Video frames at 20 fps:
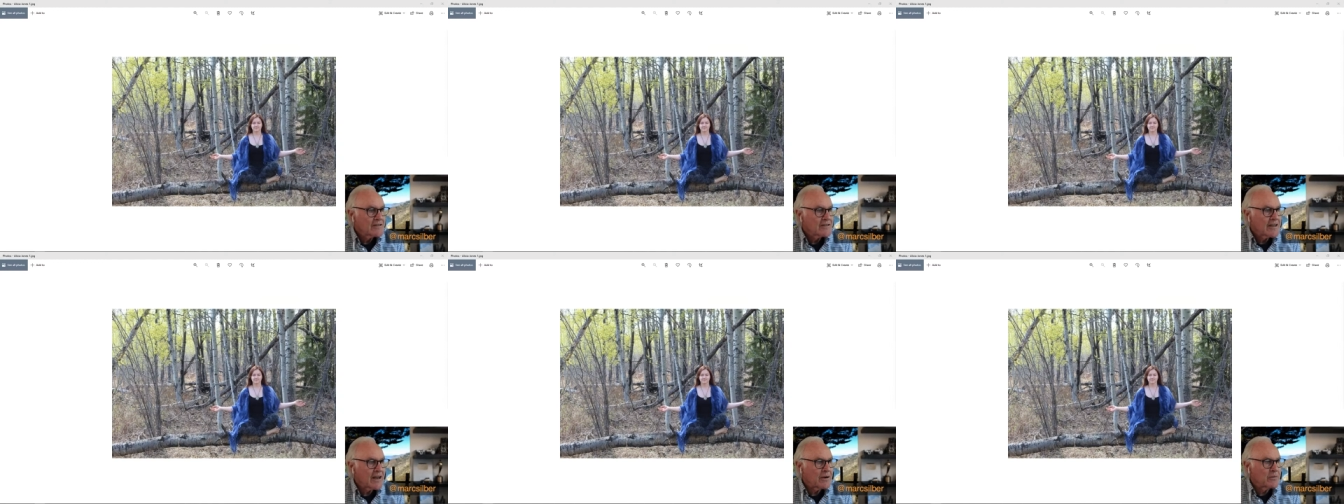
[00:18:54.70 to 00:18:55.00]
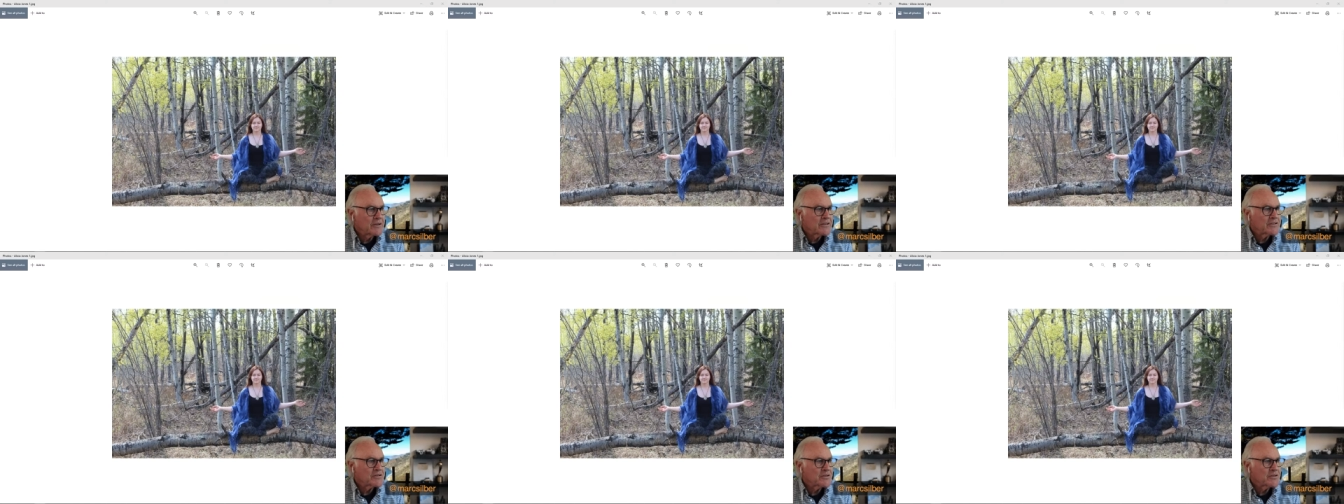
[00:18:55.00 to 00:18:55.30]
That
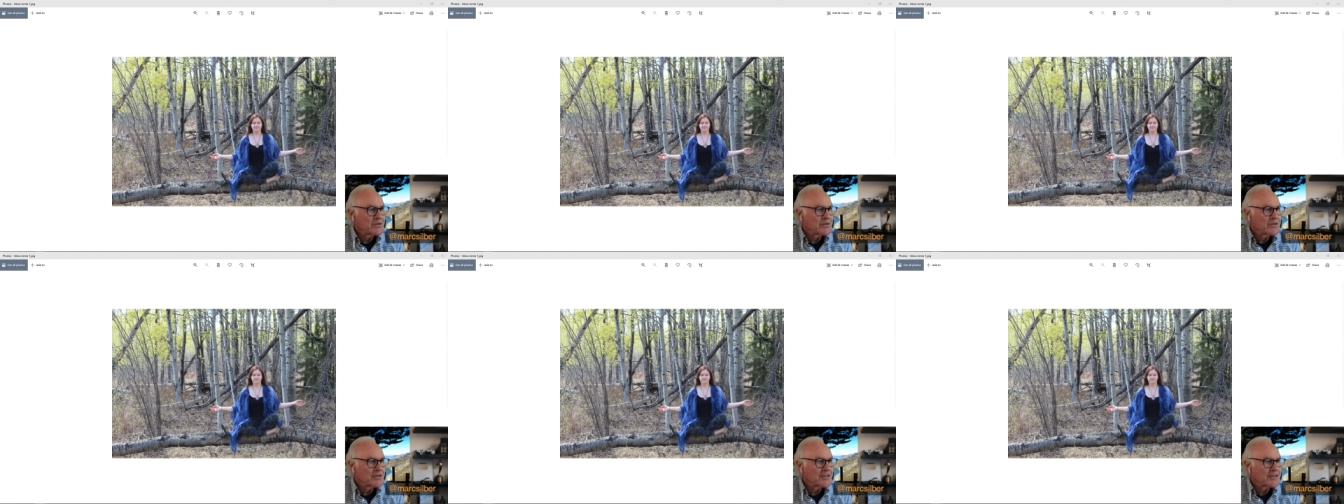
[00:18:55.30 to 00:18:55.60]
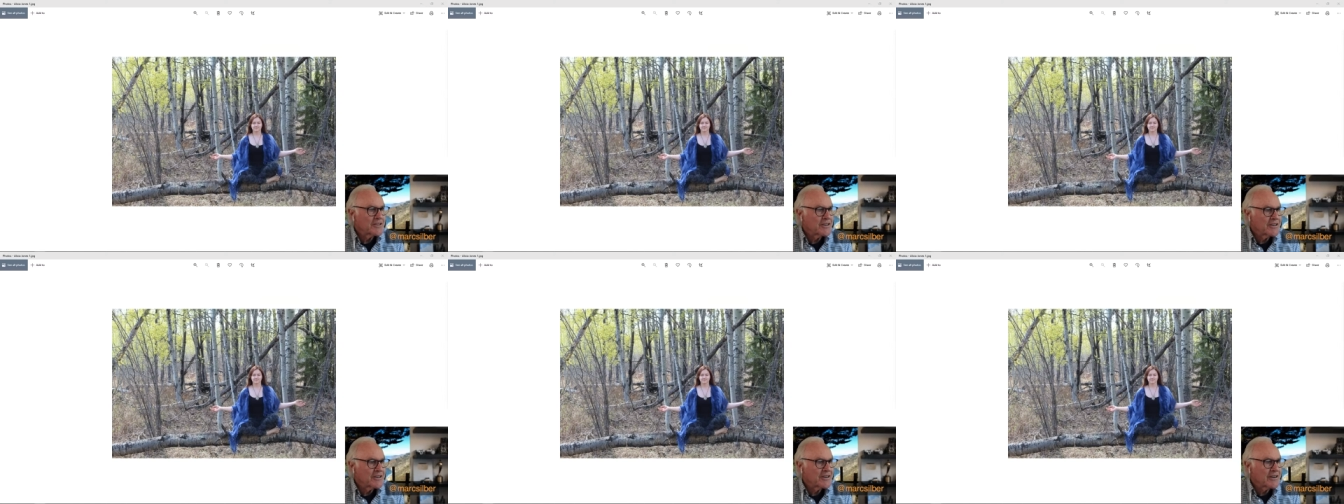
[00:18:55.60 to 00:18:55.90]
one's
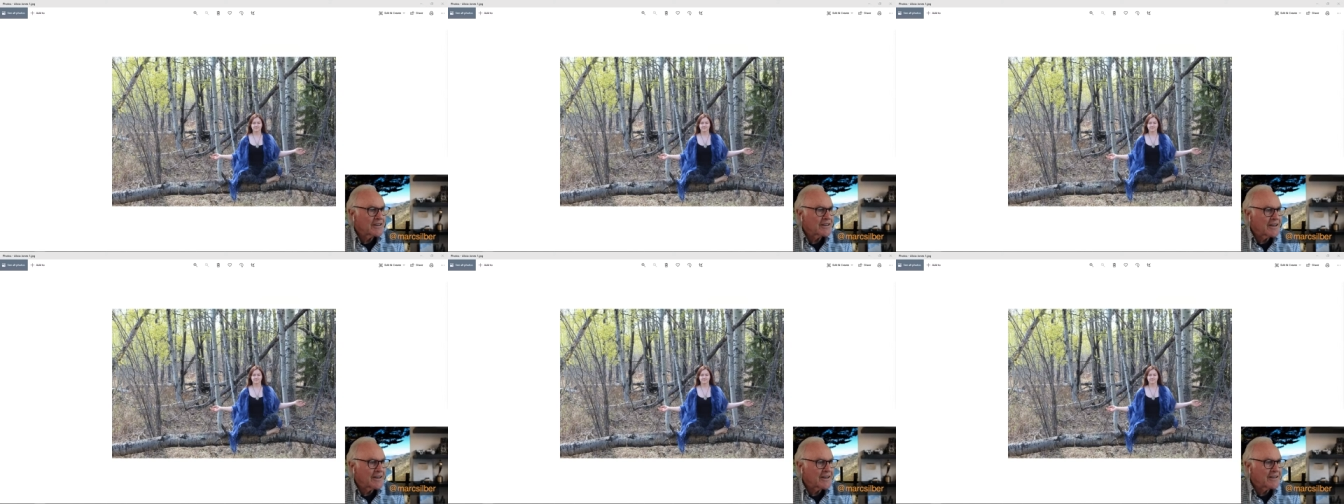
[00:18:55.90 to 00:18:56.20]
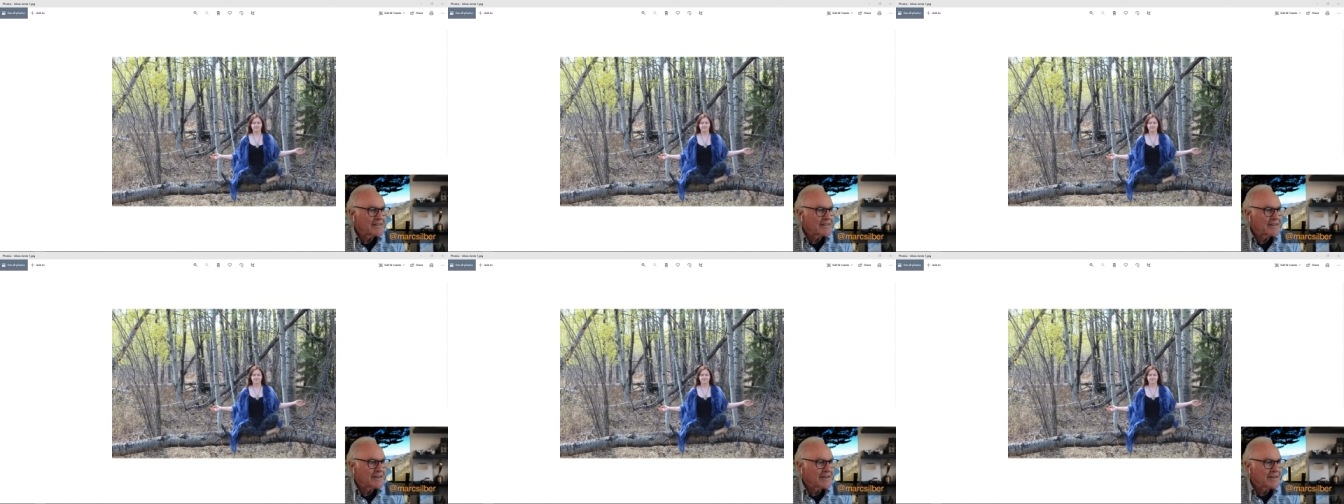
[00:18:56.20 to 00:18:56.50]
cool. You know, I
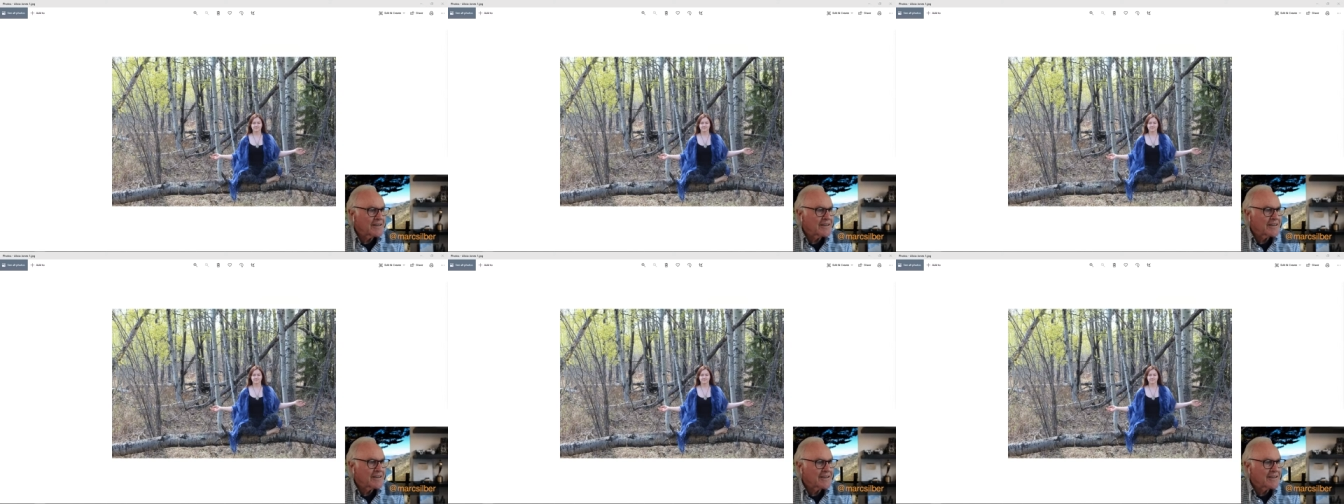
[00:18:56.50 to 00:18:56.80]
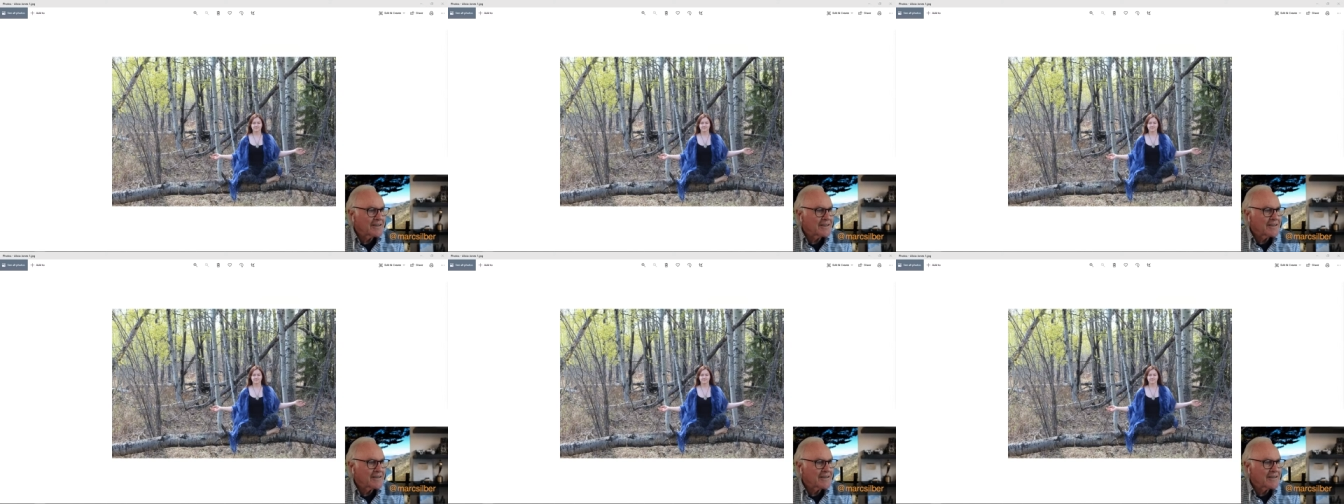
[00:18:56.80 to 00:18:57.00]
like the.